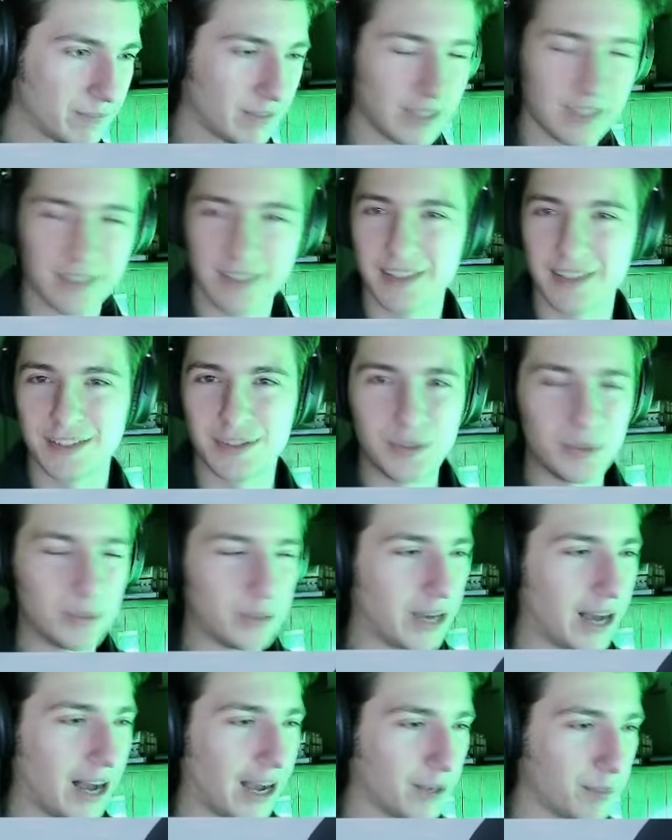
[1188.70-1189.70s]
Let's do
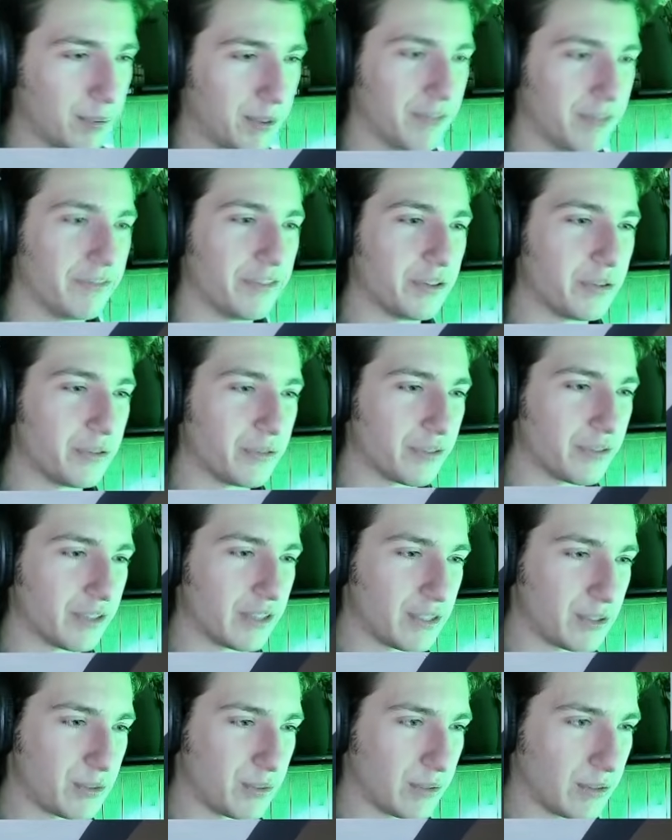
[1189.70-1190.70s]
cockpit view for
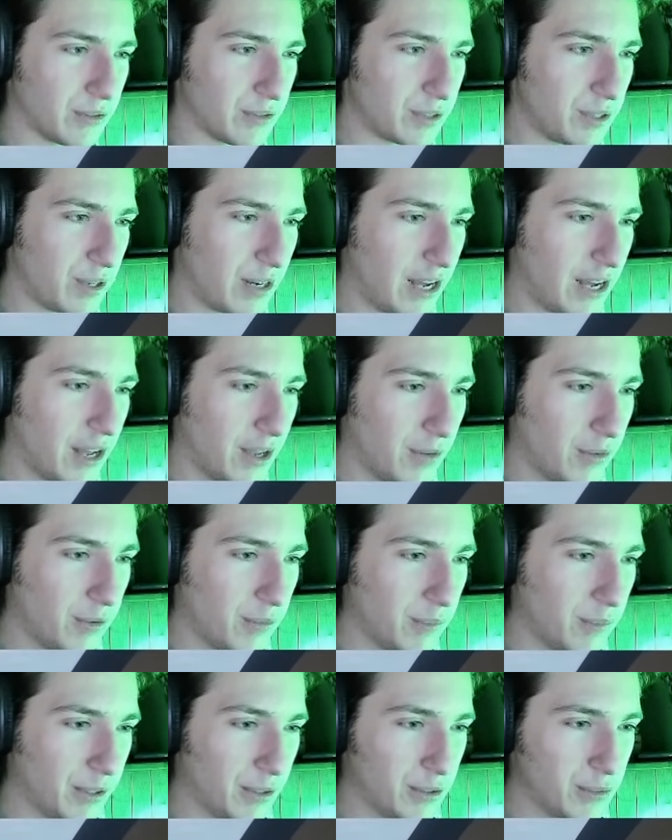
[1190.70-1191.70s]
this one. So at 100
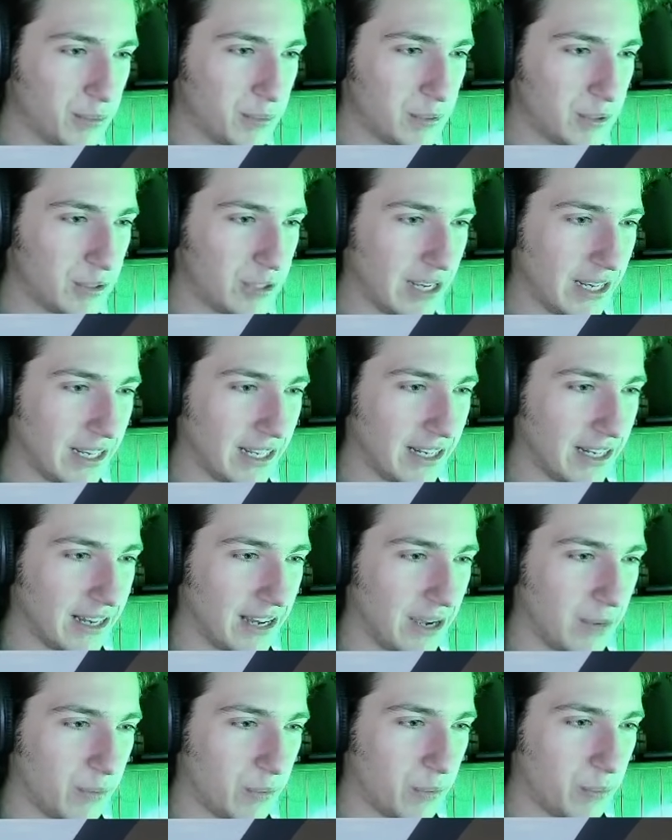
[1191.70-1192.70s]
meters per second,
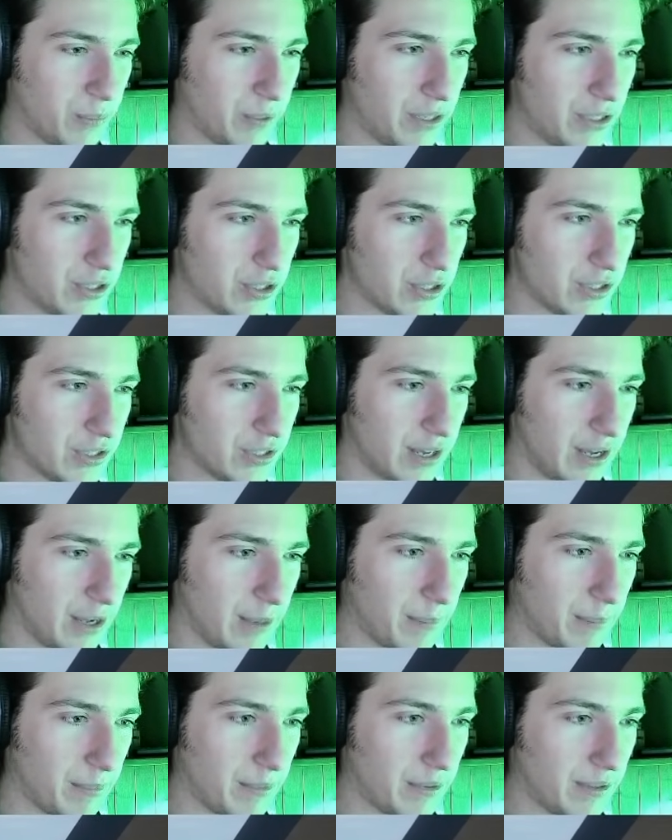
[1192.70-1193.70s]
I will pitch us
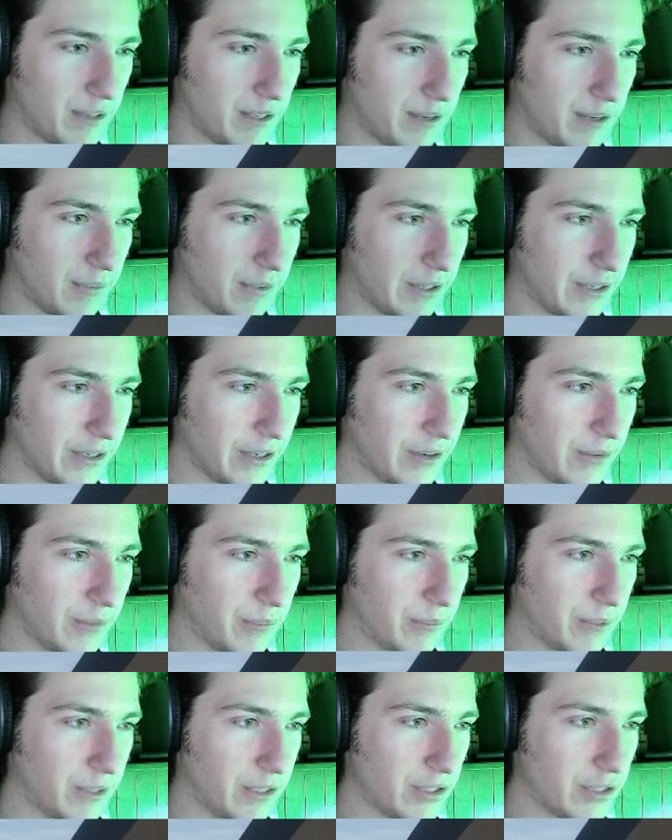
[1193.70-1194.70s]
up. There we go.
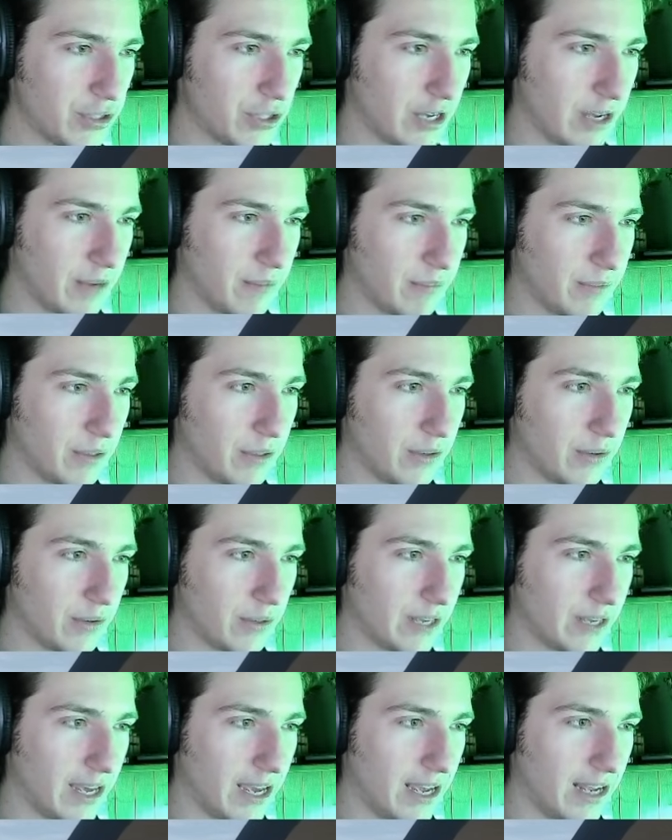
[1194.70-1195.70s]
Pitch up.
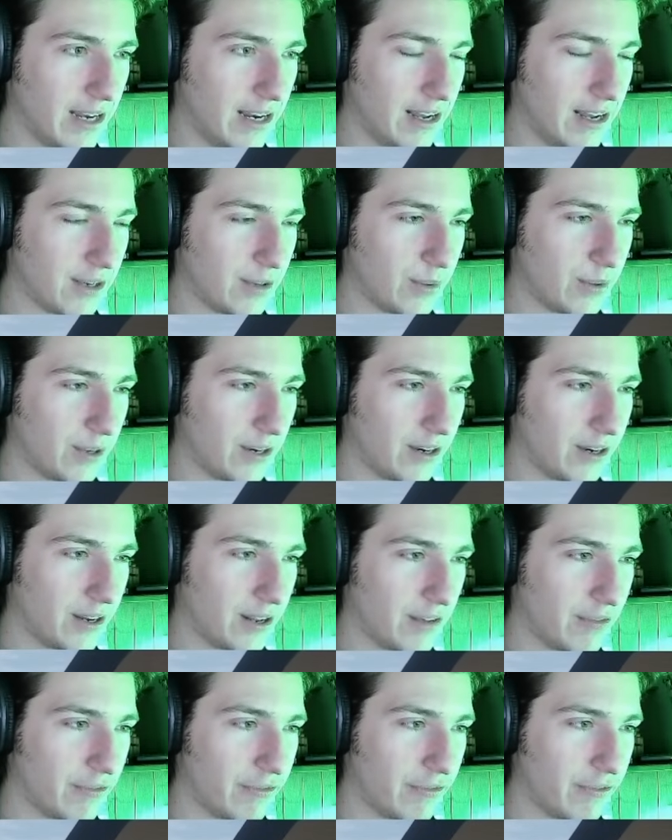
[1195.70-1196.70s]
Okay, not quite
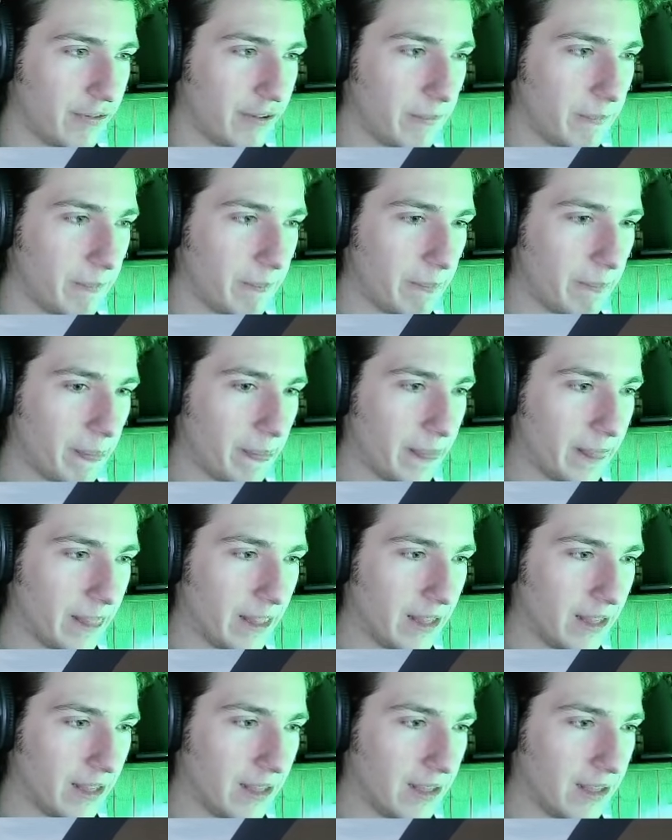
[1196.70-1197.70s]
enough.
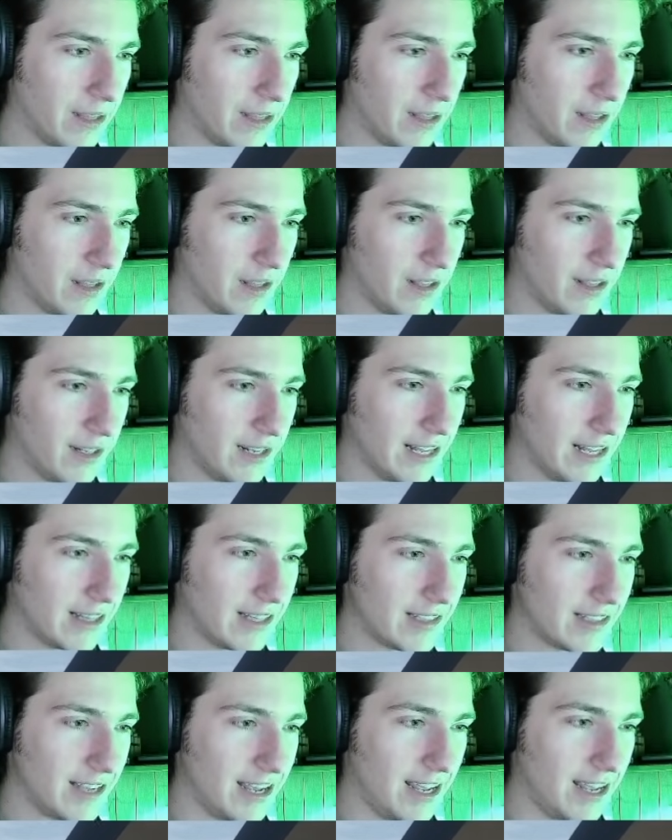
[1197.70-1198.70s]
Got
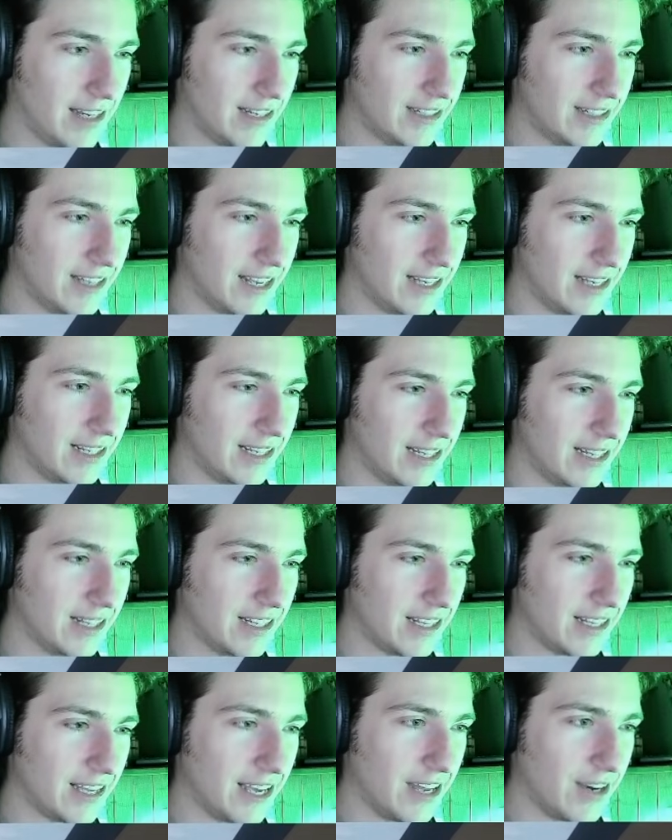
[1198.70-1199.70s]
this handy dandy
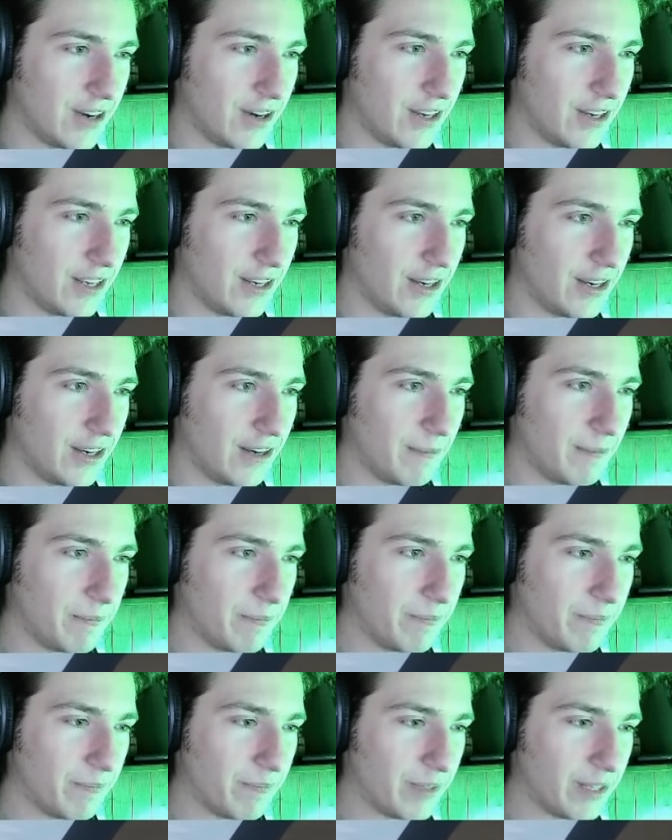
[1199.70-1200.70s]
indicator here.
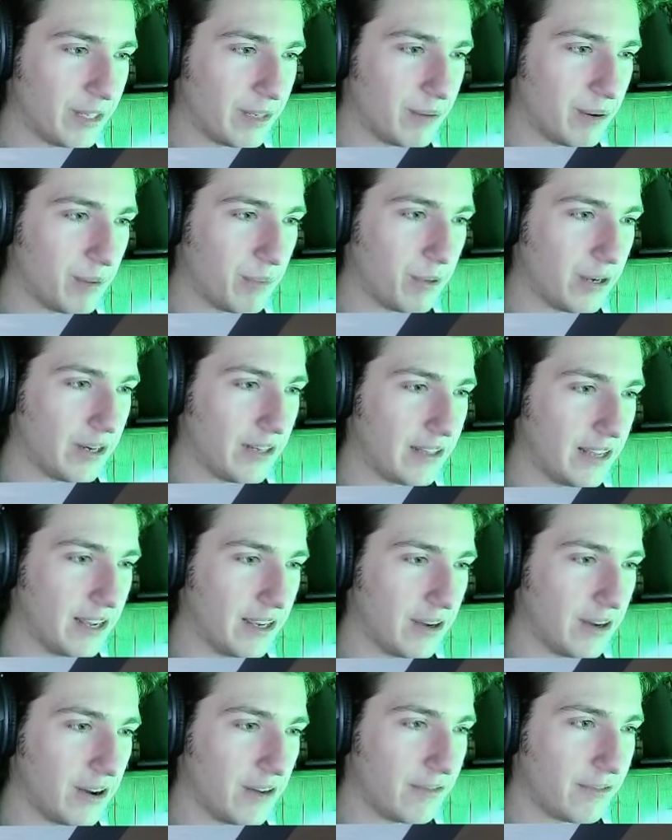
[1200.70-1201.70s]
Come on, buddy. Take
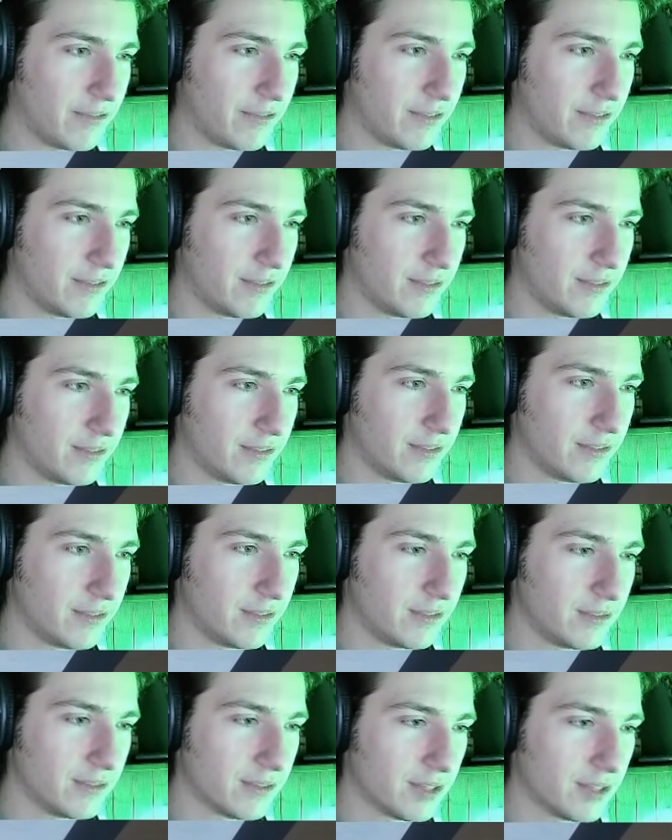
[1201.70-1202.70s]
off.
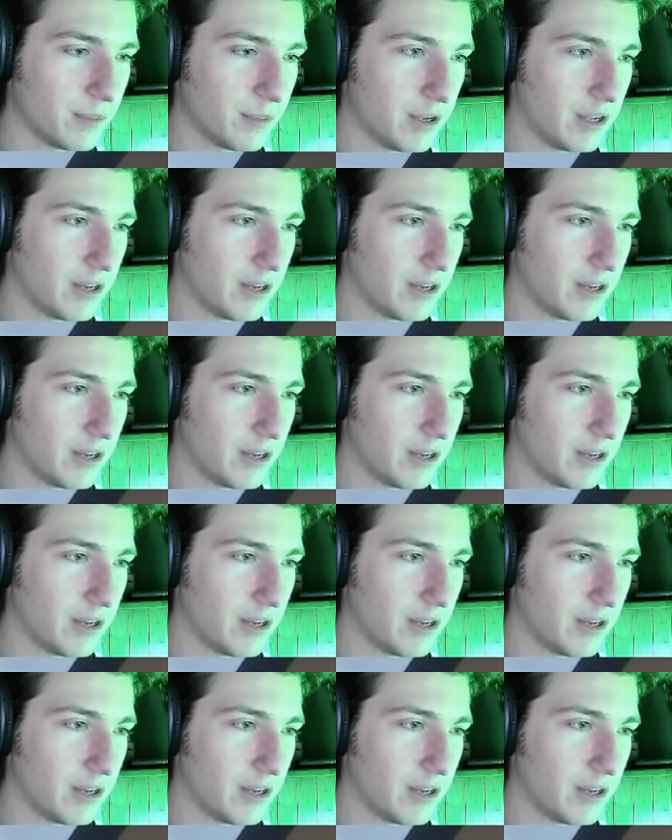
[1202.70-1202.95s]
Come on.